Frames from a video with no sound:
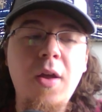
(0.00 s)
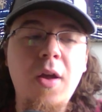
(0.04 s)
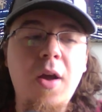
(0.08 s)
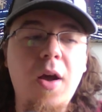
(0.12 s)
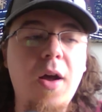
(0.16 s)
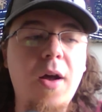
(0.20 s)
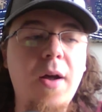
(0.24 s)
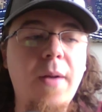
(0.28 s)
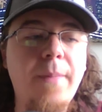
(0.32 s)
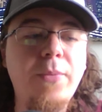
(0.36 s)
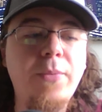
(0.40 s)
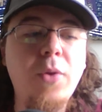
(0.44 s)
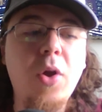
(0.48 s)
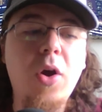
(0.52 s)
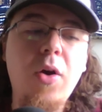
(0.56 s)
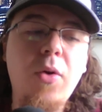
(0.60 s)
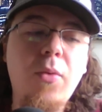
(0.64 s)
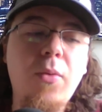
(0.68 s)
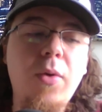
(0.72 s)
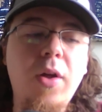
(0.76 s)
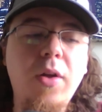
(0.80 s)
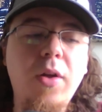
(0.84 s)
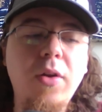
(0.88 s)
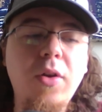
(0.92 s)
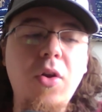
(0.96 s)
Oh,
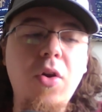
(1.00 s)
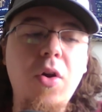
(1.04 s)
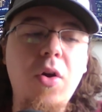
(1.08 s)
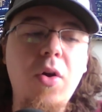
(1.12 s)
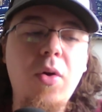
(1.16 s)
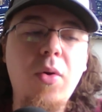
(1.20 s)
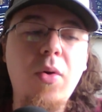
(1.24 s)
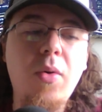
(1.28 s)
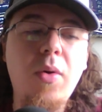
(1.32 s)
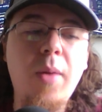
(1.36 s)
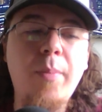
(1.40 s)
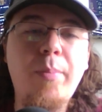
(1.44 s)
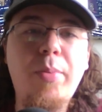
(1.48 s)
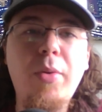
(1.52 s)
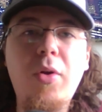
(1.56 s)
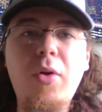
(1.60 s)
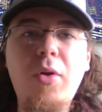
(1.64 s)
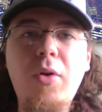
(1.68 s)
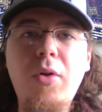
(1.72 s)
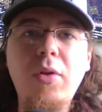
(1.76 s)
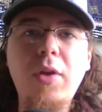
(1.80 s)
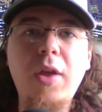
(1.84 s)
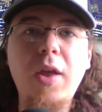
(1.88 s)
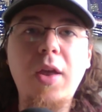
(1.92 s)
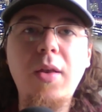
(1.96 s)
well, you know, a
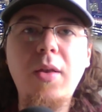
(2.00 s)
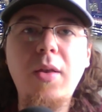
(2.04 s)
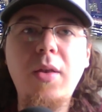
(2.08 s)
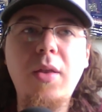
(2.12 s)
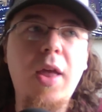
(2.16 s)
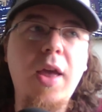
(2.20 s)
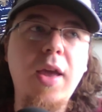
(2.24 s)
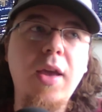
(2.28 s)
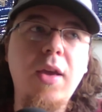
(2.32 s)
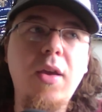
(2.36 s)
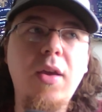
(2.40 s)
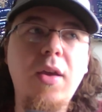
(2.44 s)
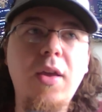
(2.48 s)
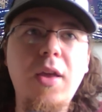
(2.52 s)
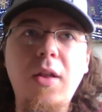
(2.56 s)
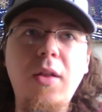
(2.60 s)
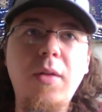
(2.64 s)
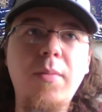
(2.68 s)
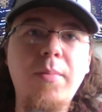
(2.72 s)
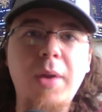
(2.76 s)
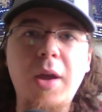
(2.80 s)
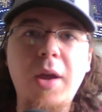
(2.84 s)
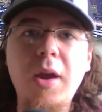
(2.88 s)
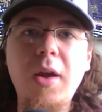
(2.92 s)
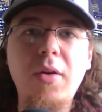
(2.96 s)
bull can like kill a
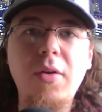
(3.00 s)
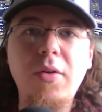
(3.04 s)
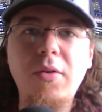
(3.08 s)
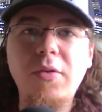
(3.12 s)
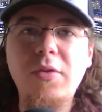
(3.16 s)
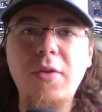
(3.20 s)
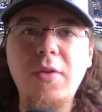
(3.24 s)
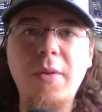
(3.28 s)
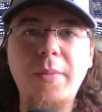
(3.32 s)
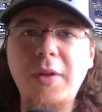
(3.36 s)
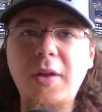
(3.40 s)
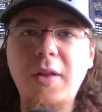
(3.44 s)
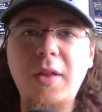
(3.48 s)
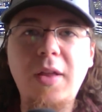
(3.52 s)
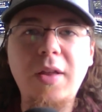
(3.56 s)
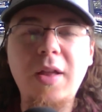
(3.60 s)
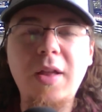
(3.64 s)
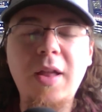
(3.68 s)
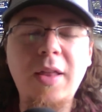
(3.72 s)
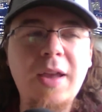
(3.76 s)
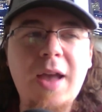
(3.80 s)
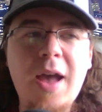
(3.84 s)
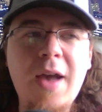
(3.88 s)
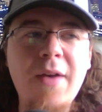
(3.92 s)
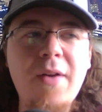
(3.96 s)
bear or something like
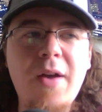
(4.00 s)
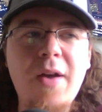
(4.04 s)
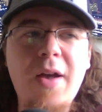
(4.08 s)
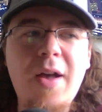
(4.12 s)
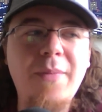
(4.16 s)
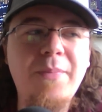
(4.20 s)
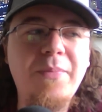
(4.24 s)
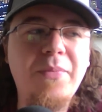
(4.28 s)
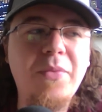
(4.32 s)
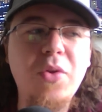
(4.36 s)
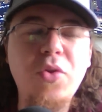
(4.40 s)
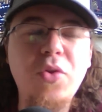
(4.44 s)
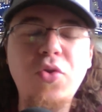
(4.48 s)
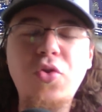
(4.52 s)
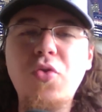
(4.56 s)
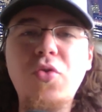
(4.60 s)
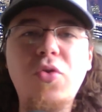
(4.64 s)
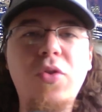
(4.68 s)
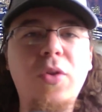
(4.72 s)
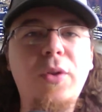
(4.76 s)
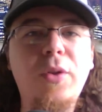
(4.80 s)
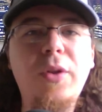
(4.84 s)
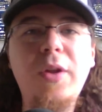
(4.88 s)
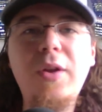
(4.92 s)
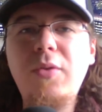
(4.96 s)

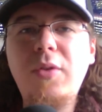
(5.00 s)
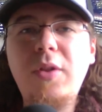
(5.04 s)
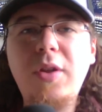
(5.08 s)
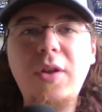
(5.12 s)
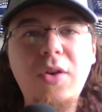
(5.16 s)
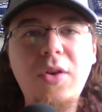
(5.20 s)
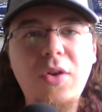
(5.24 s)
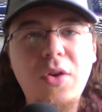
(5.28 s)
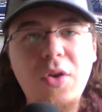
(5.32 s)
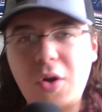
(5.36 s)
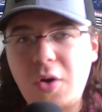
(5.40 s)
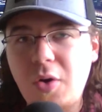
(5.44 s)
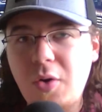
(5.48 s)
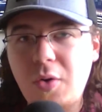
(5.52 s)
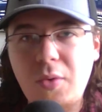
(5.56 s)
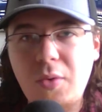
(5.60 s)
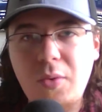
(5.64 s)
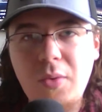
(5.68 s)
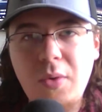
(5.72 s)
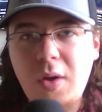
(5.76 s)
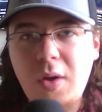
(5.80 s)
there's literally no